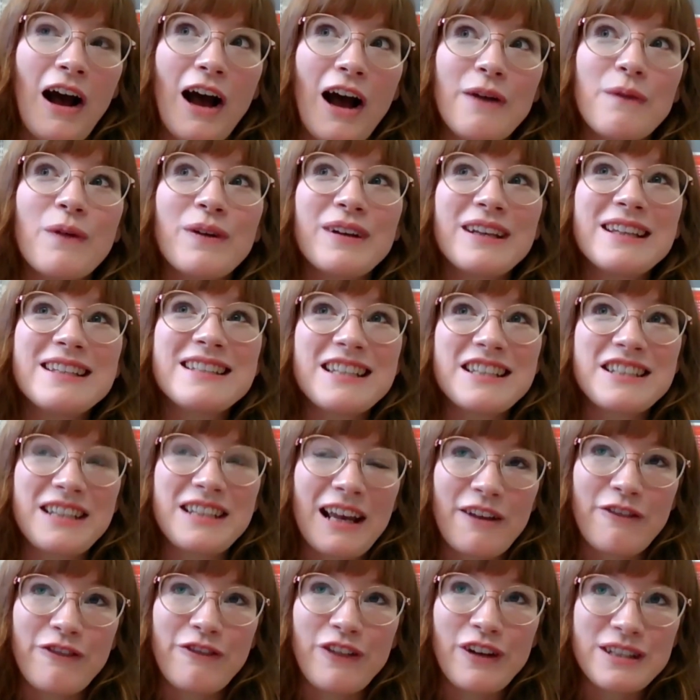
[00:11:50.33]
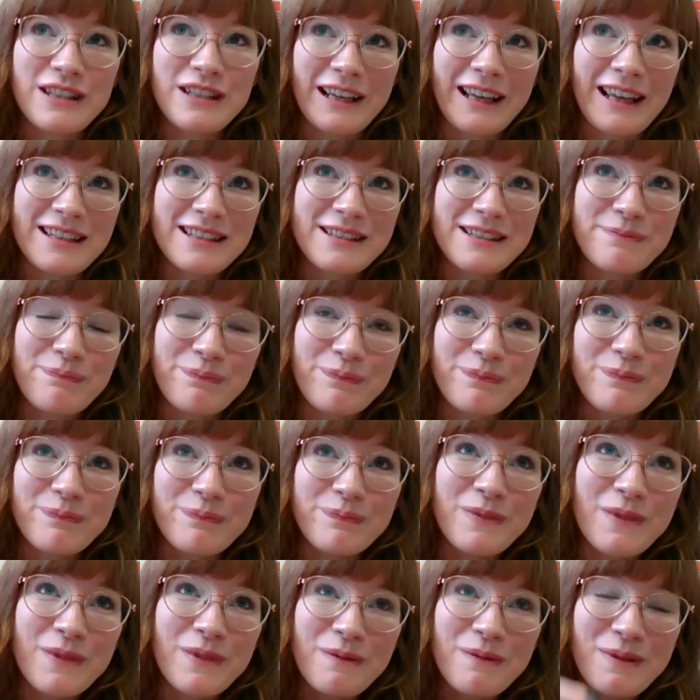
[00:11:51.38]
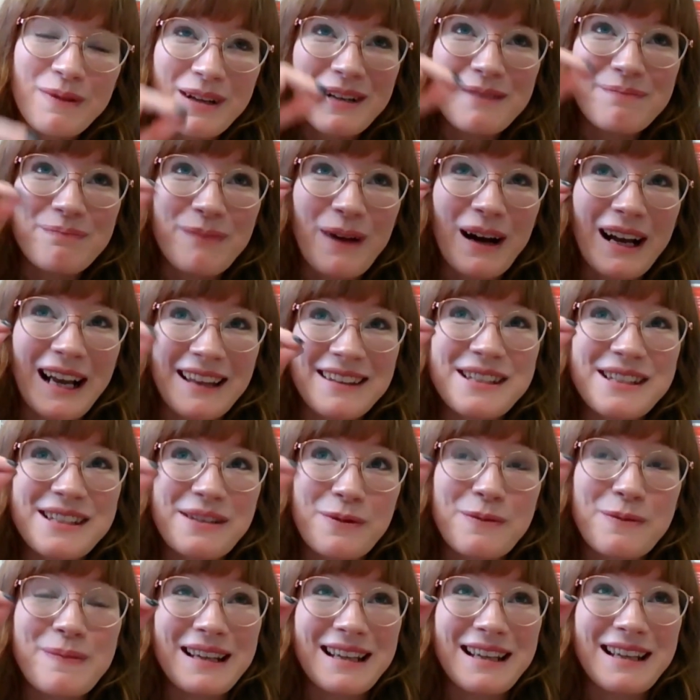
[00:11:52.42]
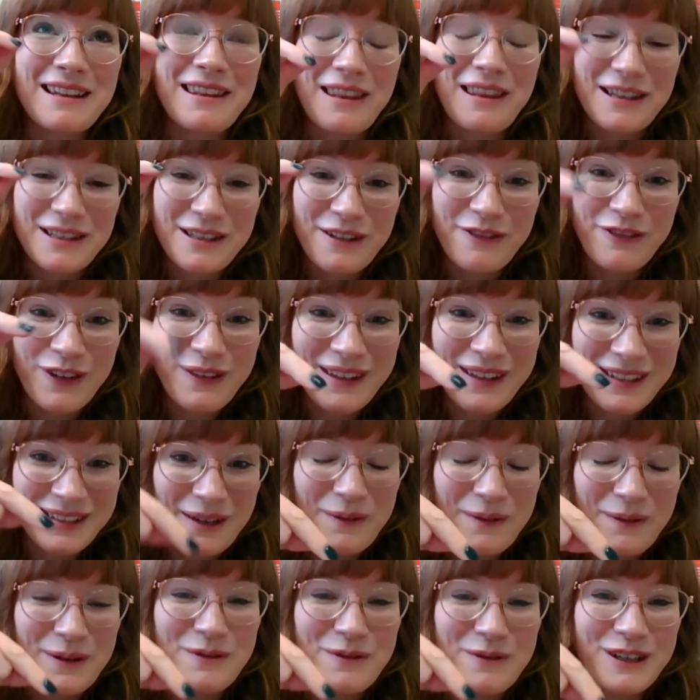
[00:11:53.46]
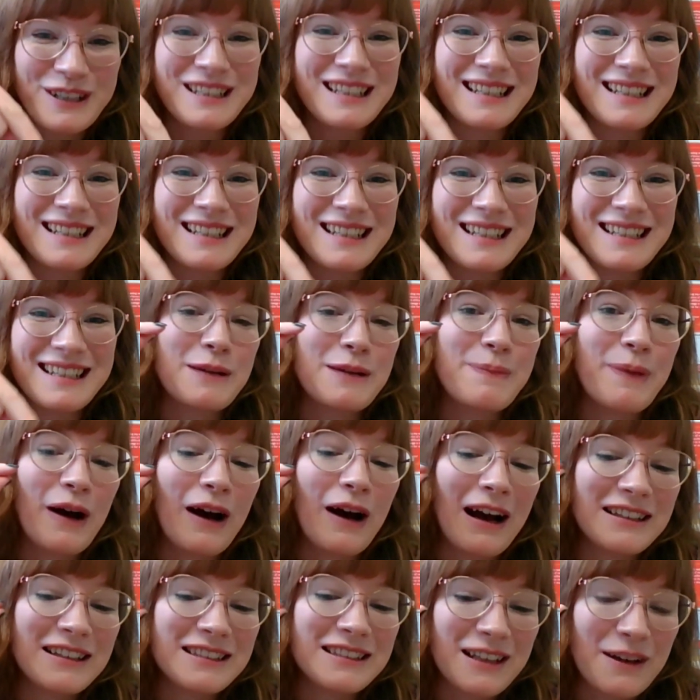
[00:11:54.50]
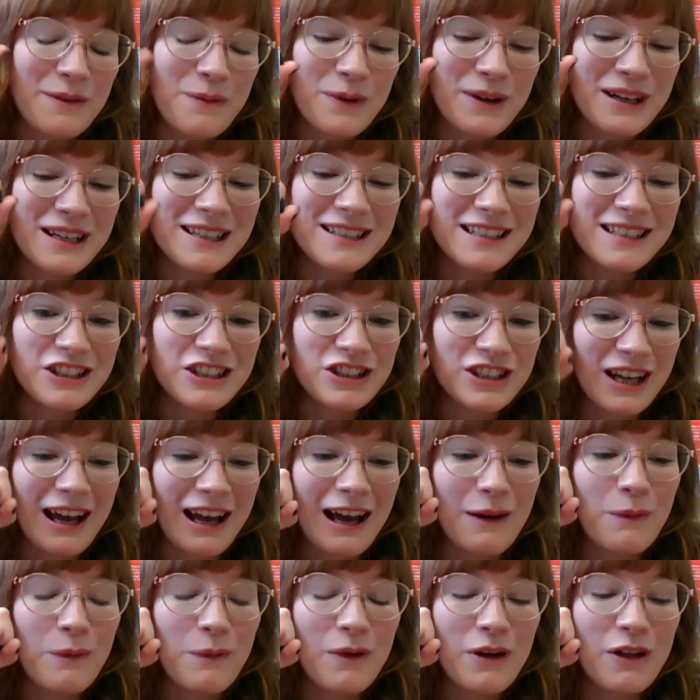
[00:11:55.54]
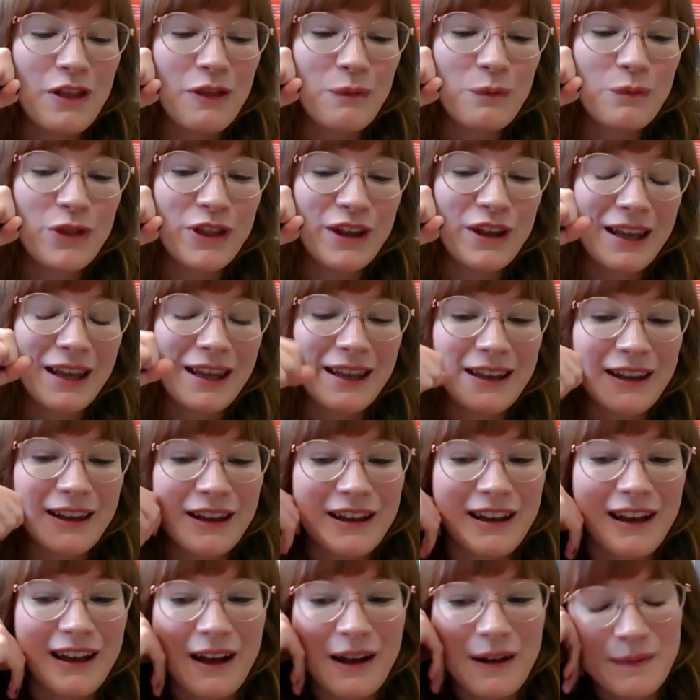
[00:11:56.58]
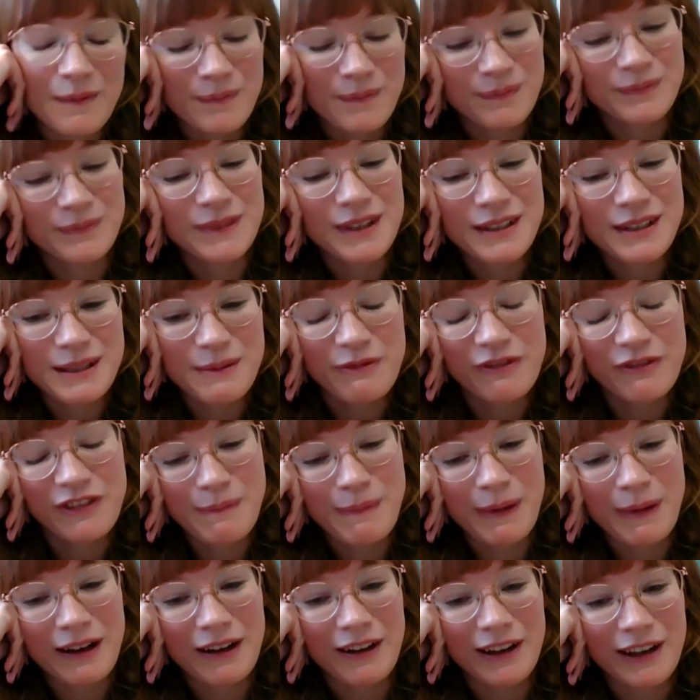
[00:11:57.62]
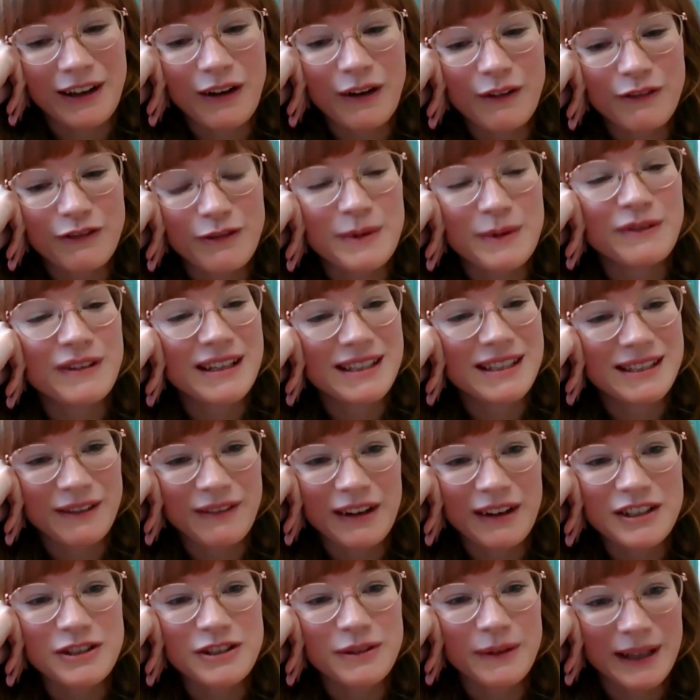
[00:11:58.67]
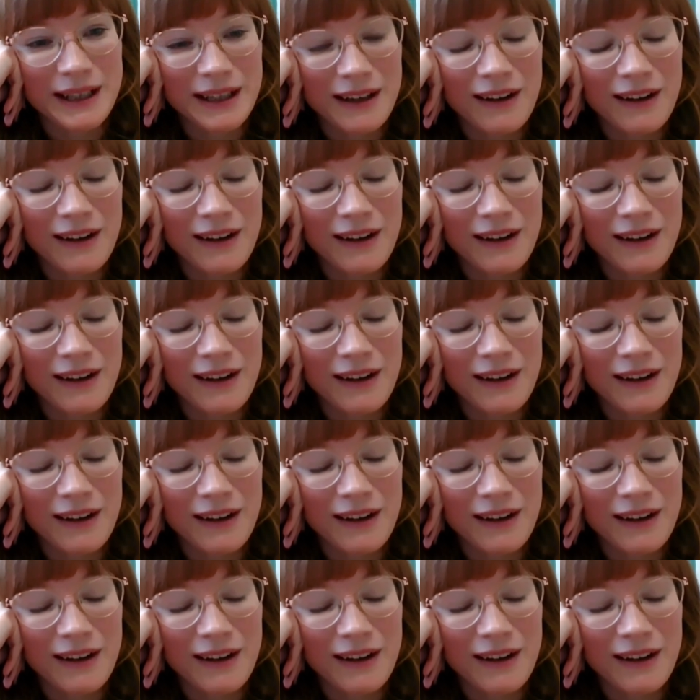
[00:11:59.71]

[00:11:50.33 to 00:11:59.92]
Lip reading: I wanted to share first, I guess my answer would be, there's a few things I want to rush into, but actually I wanted to share the some feedback I got from a recent graduate